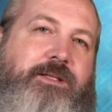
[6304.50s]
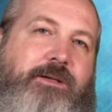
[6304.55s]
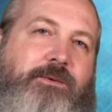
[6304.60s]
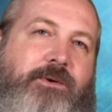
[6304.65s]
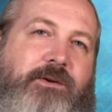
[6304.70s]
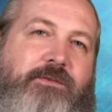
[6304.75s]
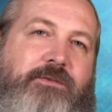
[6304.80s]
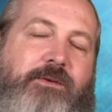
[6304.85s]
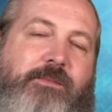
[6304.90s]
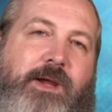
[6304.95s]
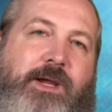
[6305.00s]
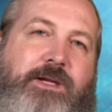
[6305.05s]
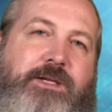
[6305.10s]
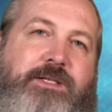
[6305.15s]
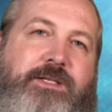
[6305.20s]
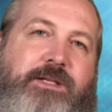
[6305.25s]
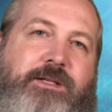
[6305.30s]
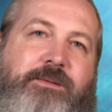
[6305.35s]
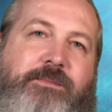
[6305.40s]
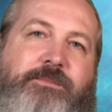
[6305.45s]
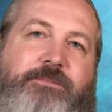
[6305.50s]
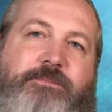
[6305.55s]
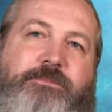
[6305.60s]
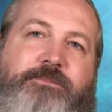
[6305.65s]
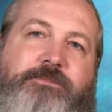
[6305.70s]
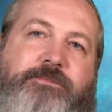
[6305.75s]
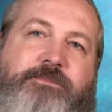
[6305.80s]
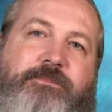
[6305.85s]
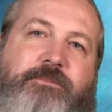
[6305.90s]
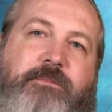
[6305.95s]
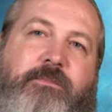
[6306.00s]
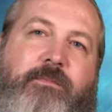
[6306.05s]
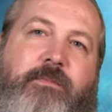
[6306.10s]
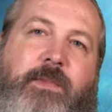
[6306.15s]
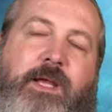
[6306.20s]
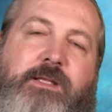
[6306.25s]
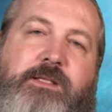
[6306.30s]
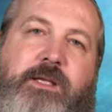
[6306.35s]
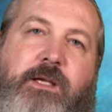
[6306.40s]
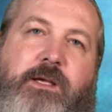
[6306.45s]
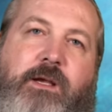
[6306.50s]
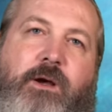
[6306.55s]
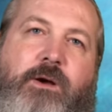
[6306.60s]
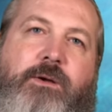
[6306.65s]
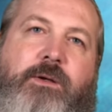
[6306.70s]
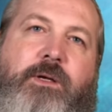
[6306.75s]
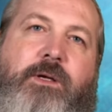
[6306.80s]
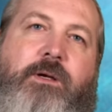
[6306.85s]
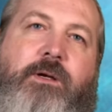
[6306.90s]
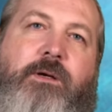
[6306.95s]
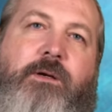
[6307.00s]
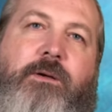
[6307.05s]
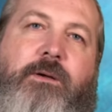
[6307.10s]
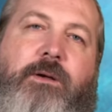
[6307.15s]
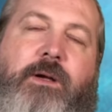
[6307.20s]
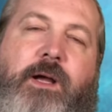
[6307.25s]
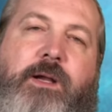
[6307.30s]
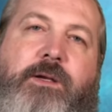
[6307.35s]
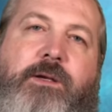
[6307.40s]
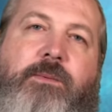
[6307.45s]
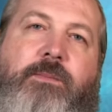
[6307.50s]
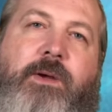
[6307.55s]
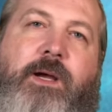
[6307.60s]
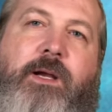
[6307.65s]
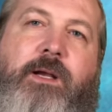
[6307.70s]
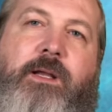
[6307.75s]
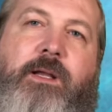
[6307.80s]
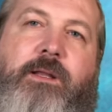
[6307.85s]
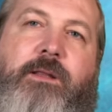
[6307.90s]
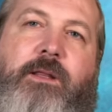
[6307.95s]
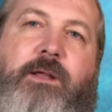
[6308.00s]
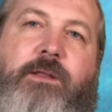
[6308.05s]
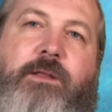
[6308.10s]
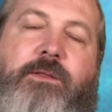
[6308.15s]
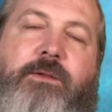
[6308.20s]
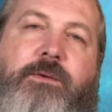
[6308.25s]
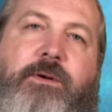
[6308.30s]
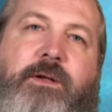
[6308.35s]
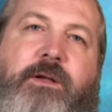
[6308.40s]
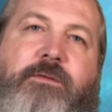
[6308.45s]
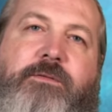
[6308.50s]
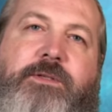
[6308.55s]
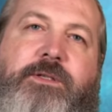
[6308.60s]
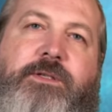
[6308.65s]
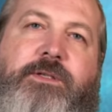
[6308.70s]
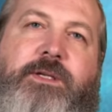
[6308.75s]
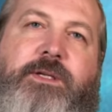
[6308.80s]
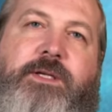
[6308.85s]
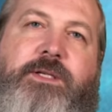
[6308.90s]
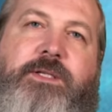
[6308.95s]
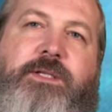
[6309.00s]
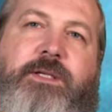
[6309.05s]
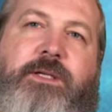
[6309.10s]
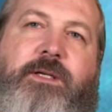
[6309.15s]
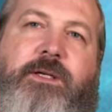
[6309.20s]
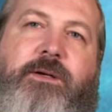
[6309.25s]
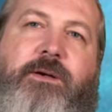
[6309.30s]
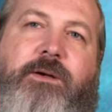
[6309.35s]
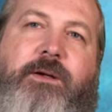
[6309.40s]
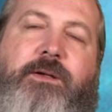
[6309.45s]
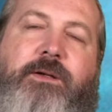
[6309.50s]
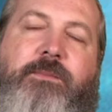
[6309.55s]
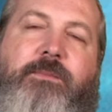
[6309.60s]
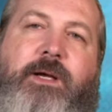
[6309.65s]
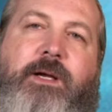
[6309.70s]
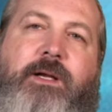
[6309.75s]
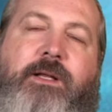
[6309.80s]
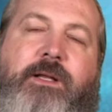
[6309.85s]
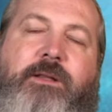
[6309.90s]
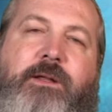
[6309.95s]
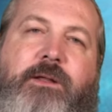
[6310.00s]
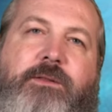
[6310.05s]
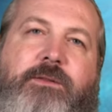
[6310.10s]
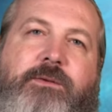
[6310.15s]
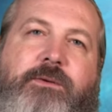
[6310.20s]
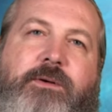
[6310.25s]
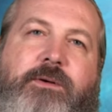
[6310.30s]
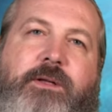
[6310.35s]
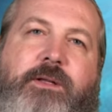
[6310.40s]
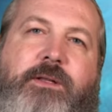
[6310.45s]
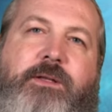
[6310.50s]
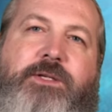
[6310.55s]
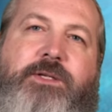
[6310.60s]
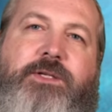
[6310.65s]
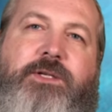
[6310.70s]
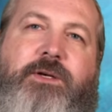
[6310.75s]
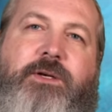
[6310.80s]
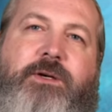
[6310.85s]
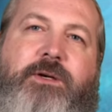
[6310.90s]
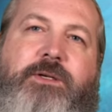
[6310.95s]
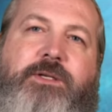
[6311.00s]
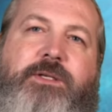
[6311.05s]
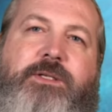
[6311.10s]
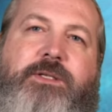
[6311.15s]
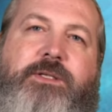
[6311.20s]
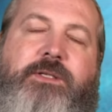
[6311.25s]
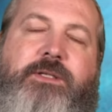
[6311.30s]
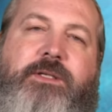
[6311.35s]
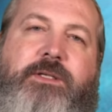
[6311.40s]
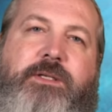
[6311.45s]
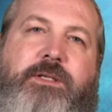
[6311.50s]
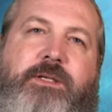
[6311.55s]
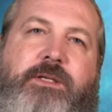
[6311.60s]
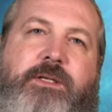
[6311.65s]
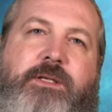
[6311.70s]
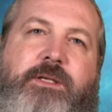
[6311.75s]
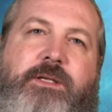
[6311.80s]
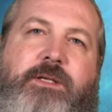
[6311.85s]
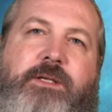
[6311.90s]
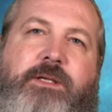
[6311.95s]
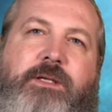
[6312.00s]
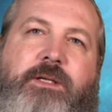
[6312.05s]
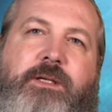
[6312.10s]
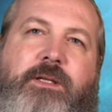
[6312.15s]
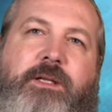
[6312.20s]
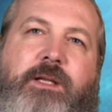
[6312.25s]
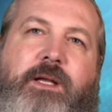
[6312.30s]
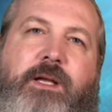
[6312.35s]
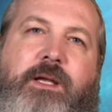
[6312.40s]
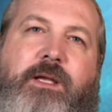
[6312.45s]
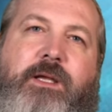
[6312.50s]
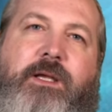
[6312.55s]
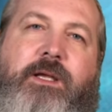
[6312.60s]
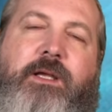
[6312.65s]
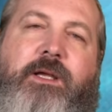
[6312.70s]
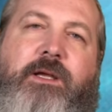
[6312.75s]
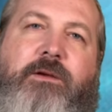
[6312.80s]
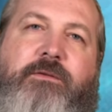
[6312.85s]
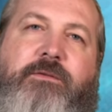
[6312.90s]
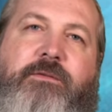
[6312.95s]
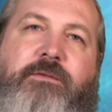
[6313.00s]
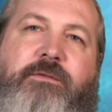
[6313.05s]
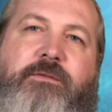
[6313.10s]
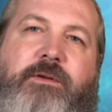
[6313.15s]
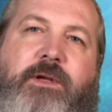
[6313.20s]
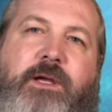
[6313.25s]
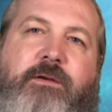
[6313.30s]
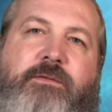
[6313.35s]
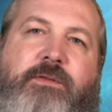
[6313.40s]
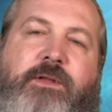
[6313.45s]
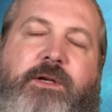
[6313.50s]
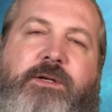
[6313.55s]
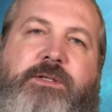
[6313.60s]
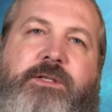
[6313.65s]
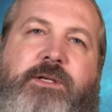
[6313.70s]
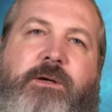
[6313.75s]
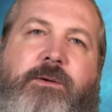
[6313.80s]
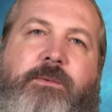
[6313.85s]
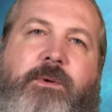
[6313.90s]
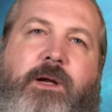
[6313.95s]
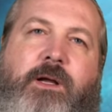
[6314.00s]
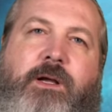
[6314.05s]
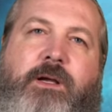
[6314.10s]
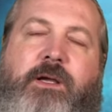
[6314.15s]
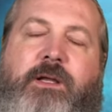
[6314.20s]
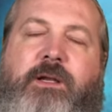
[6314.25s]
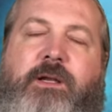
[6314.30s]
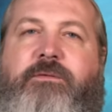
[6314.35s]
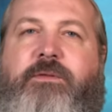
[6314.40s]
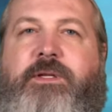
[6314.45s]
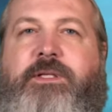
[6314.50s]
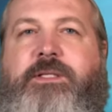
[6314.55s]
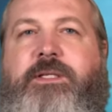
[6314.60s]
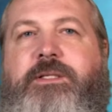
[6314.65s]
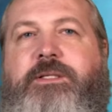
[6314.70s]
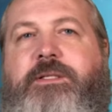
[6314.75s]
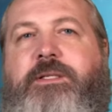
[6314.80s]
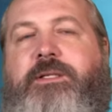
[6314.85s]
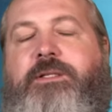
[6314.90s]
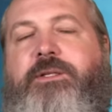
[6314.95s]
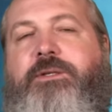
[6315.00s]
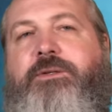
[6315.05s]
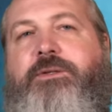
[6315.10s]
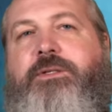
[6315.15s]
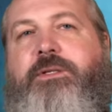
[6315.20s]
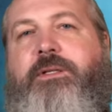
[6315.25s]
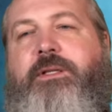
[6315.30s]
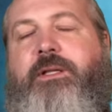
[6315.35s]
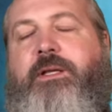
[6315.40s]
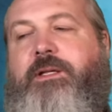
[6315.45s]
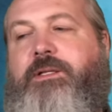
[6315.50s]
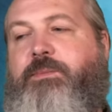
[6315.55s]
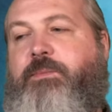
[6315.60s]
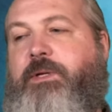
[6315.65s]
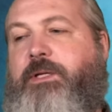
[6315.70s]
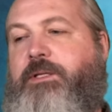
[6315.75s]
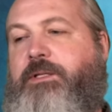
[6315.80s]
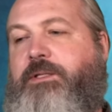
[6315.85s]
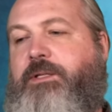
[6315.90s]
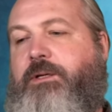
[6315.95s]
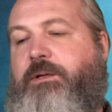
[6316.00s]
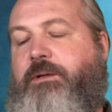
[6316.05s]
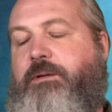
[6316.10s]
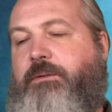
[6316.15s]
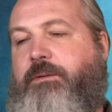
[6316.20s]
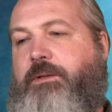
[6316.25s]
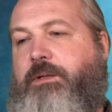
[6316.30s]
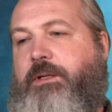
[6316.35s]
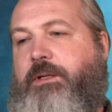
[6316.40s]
Reformation. It's like, oh, you're undermining the authority of tradition, you're undermining the authority of the church. Like, if they're so wrong, and if this institution that has been so